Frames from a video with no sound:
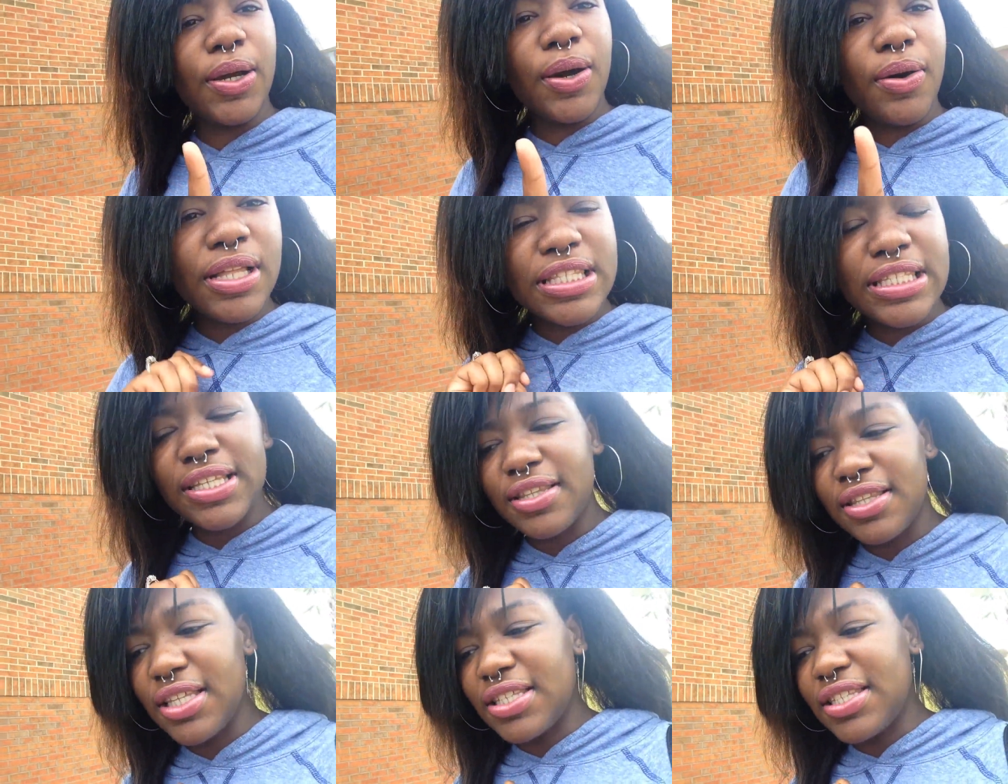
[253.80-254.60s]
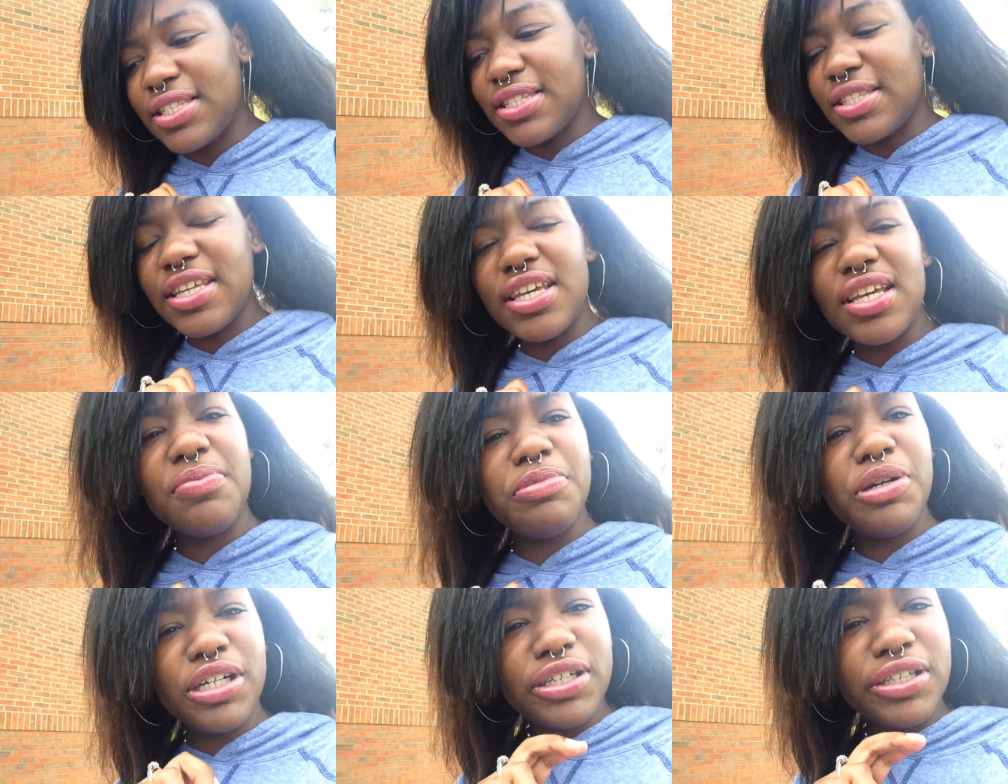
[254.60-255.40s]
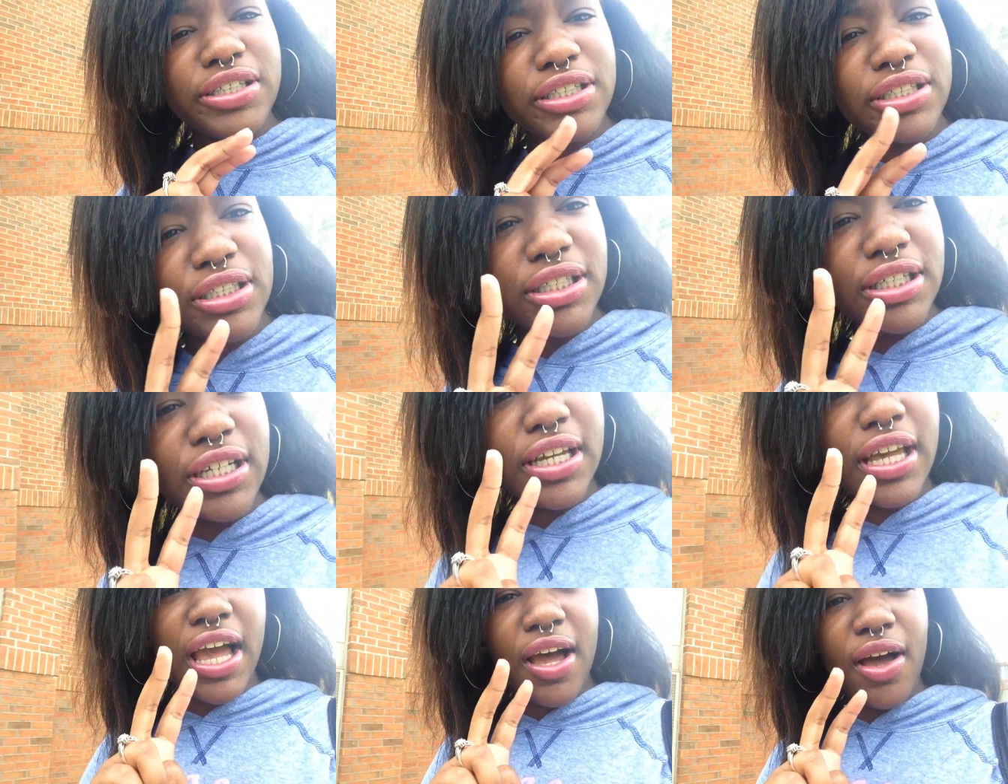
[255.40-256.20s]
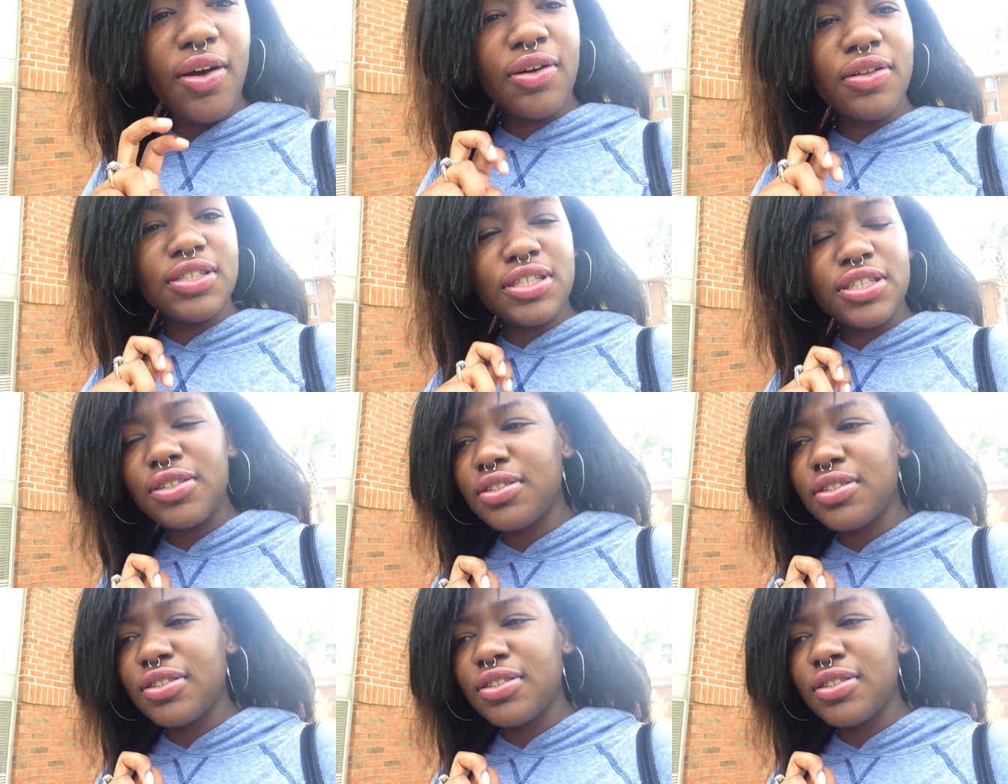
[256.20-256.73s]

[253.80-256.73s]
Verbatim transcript: Going to this Sigma cookout